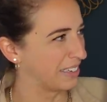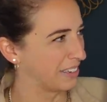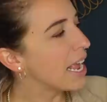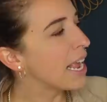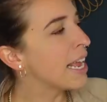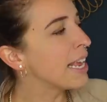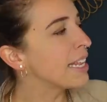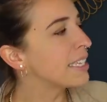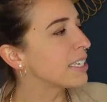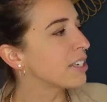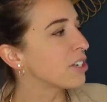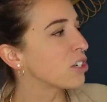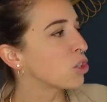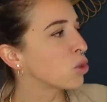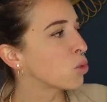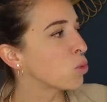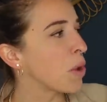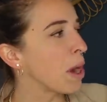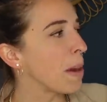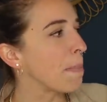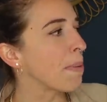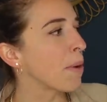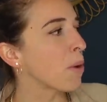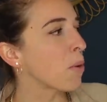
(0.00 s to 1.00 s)
It's a
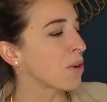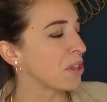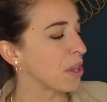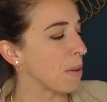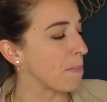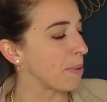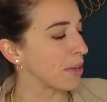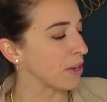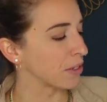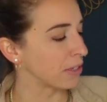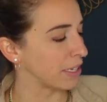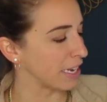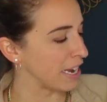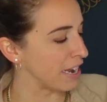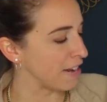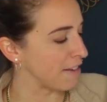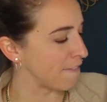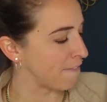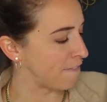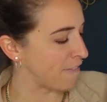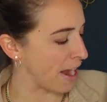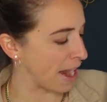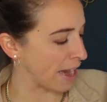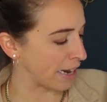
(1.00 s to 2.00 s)
sweeper with a
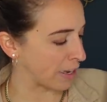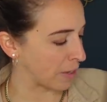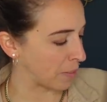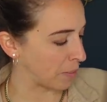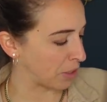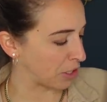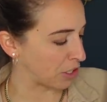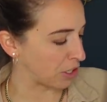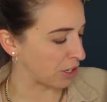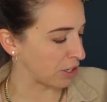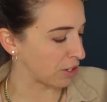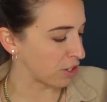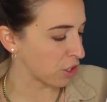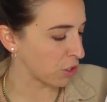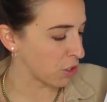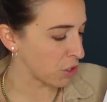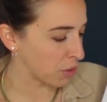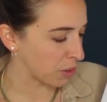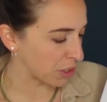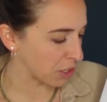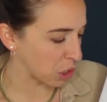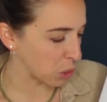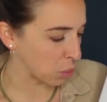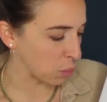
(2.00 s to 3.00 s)
built-in vacuum machine. So
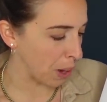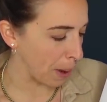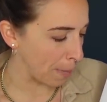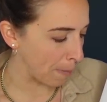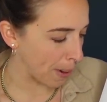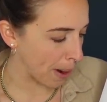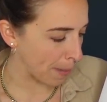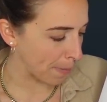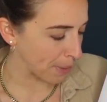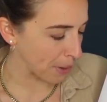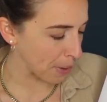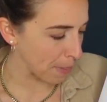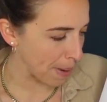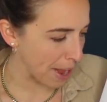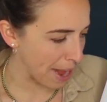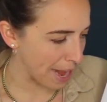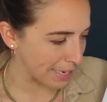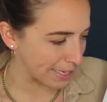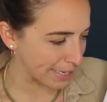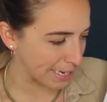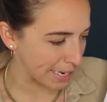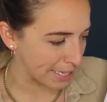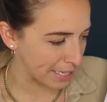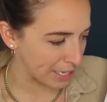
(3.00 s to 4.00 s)
you can sweep up your
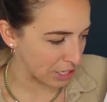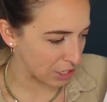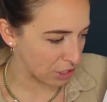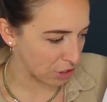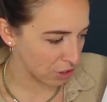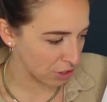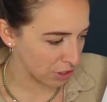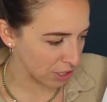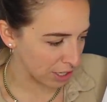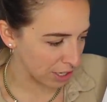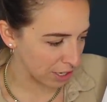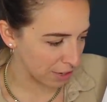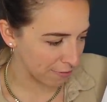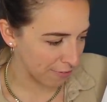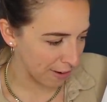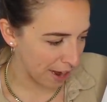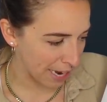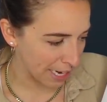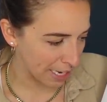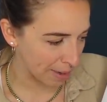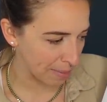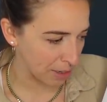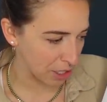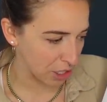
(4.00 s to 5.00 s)
mess and then turn on the little
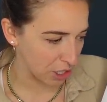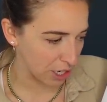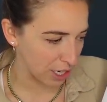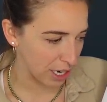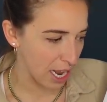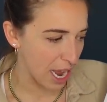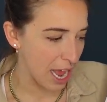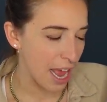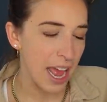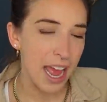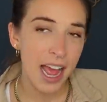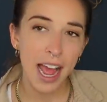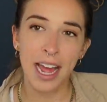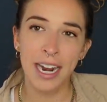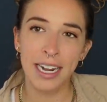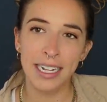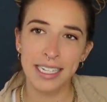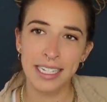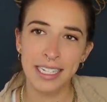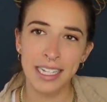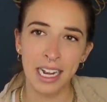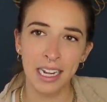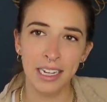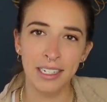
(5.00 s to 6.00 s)
vacuum machine and it
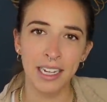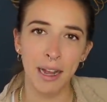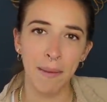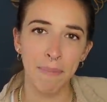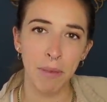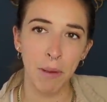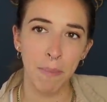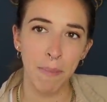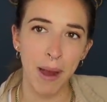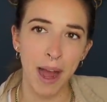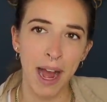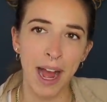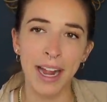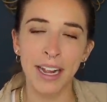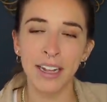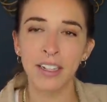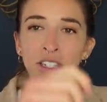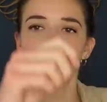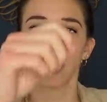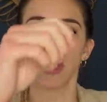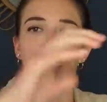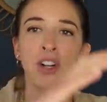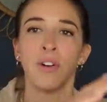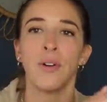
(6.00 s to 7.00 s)
sucks up the pile
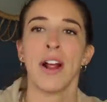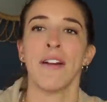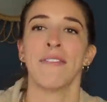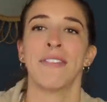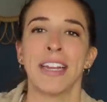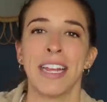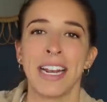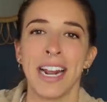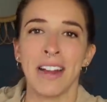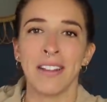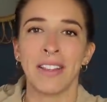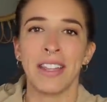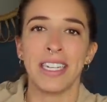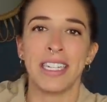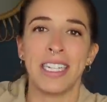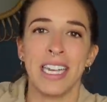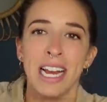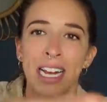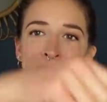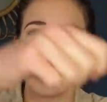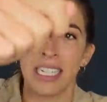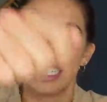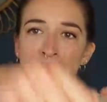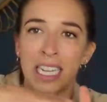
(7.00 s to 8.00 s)
so you don't have to get out the
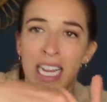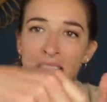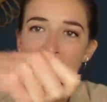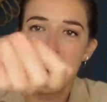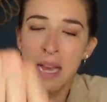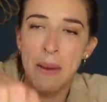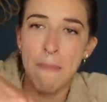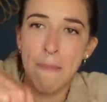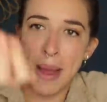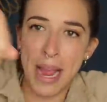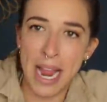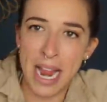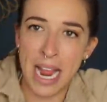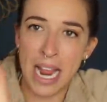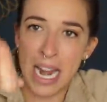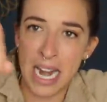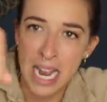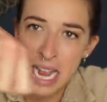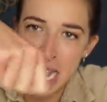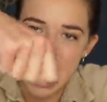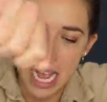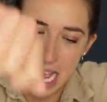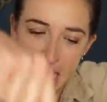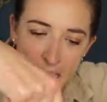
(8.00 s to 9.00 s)
dust pan
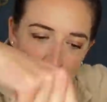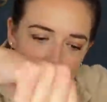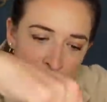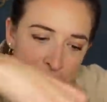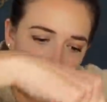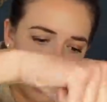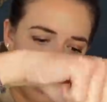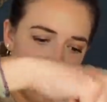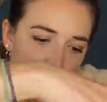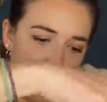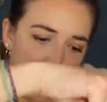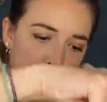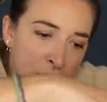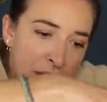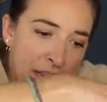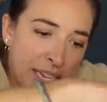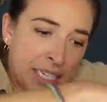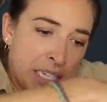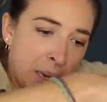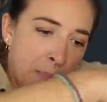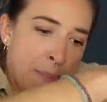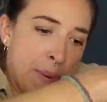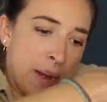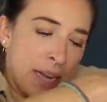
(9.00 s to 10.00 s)
and like do
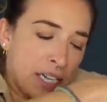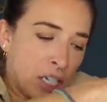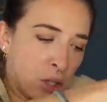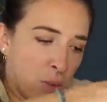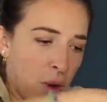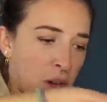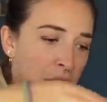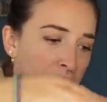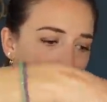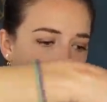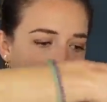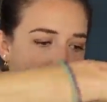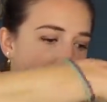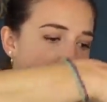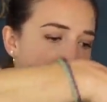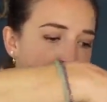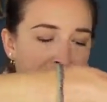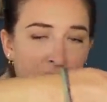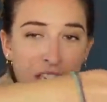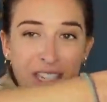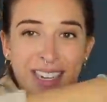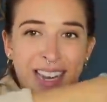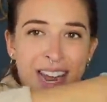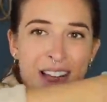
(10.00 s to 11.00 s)
this a bunch while the line
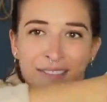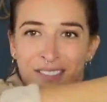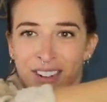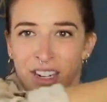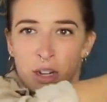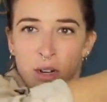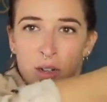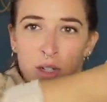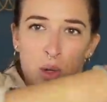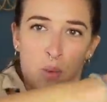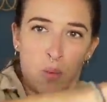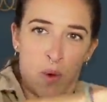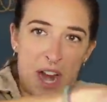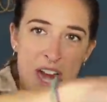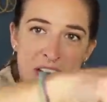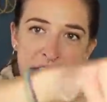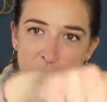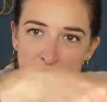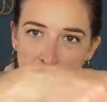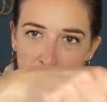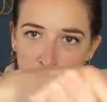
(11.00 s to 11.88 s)
just never goes away and you